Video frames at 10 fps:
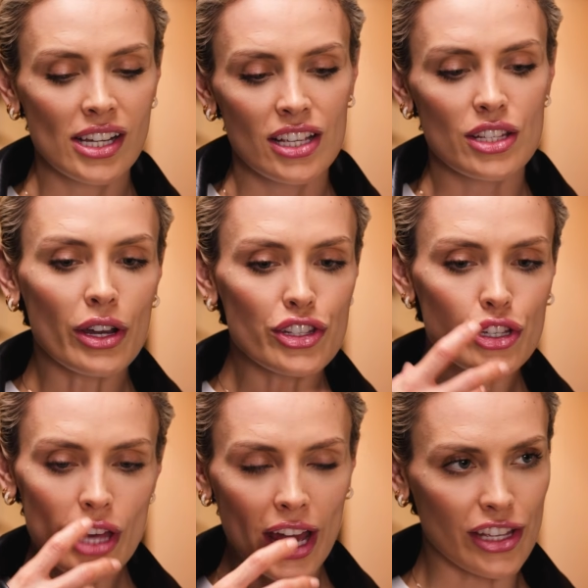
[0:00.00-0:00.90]
So I do
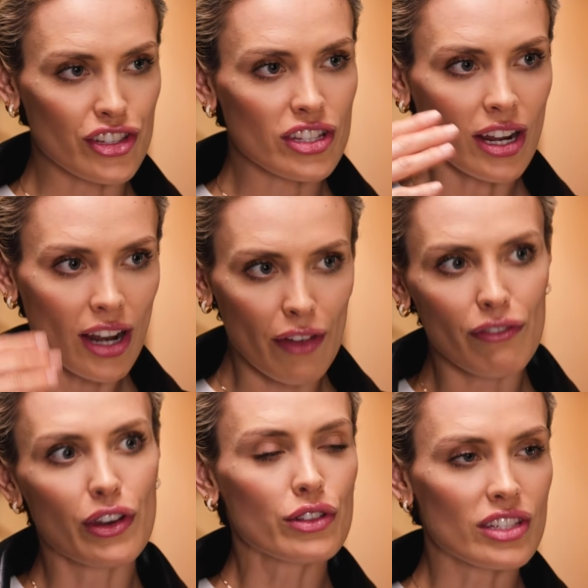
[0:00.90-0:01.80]
that and it just kind of like
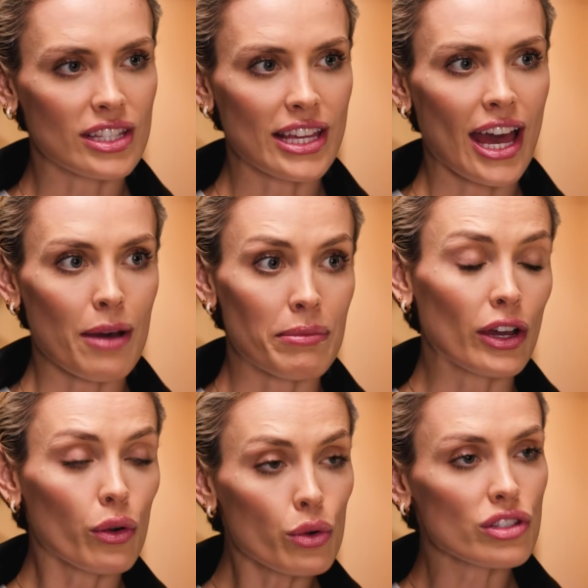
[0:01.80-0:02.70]
filters the air, but
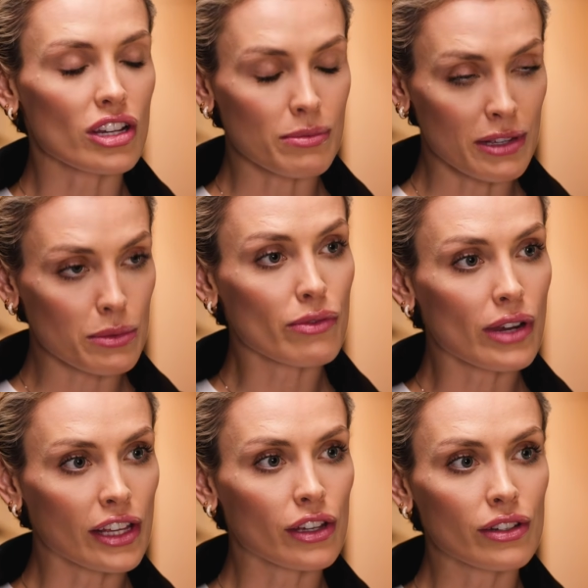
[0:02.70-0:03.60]
it's meant to be
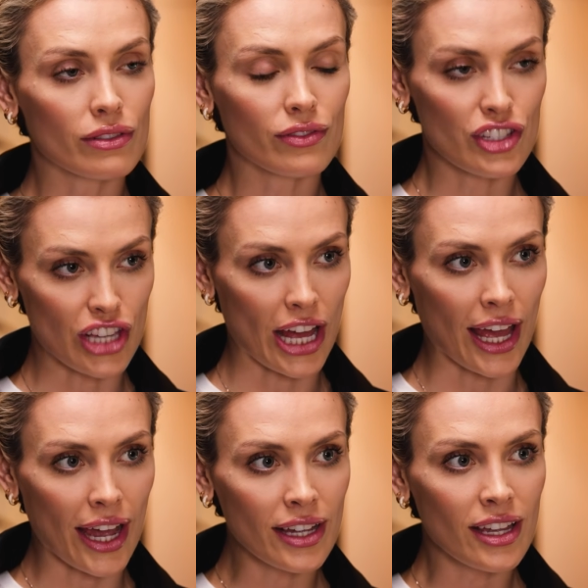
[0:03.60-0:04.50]
really good for jet
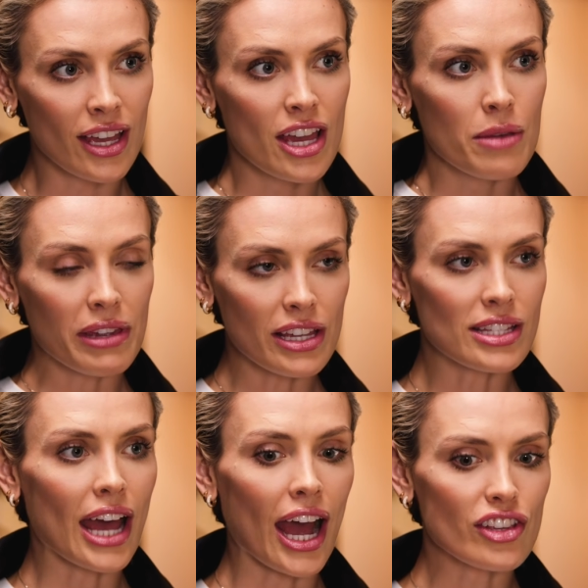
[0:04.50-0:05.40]
lag because
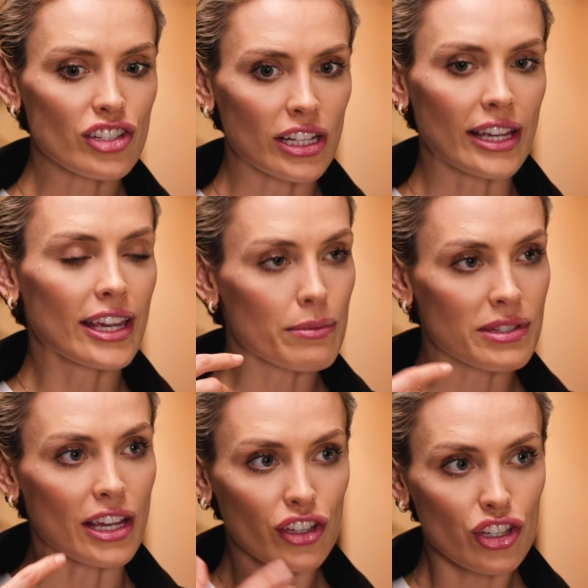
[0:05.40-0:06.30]
it actually keeps
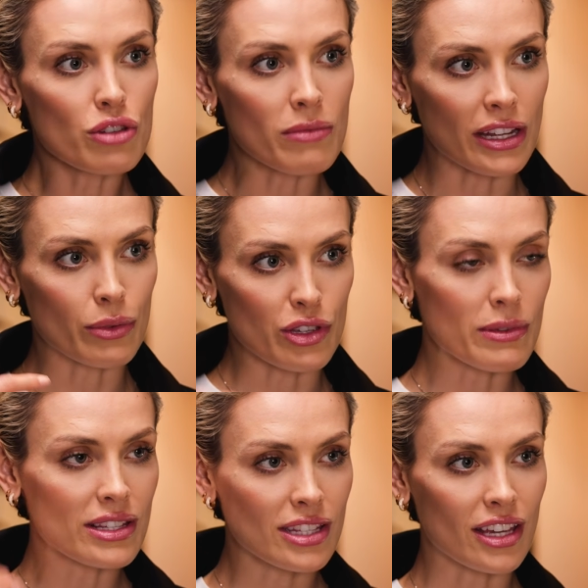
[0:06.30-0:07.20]
it humid, which
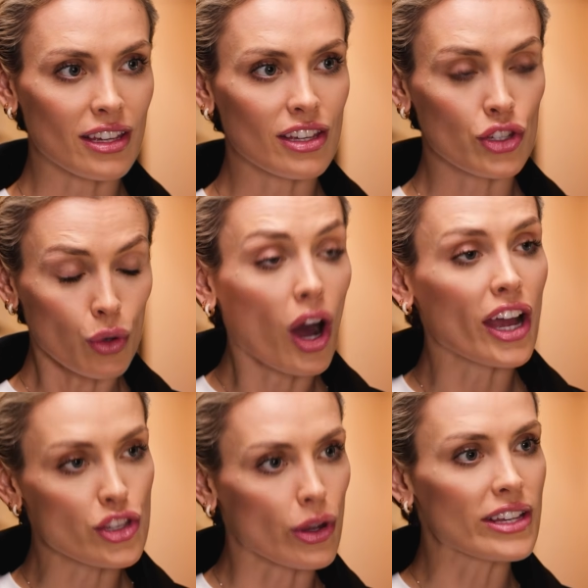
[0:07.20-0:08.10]
means that you're
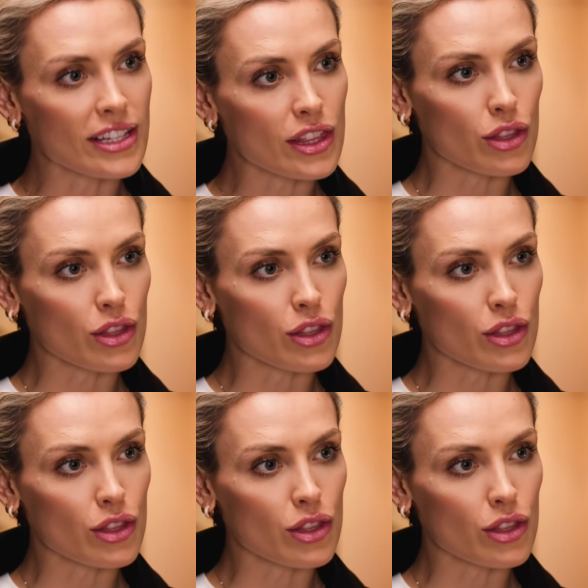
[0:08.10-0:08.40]
hydrated